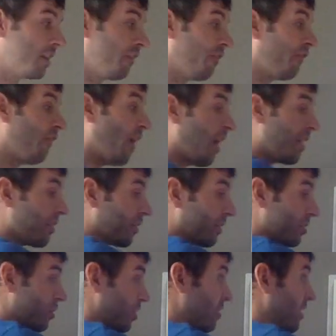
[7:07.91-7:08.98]
The father
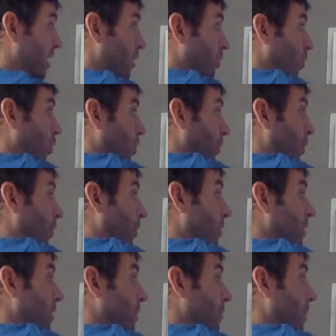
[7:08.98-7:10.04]
is just a
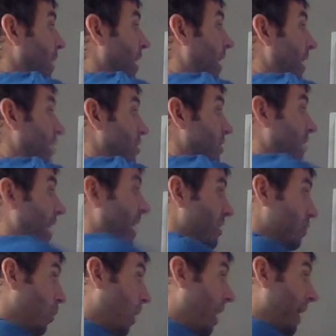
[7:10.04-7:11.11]
normal man, just
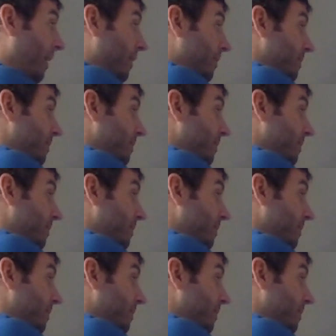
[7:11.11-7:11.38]
XY.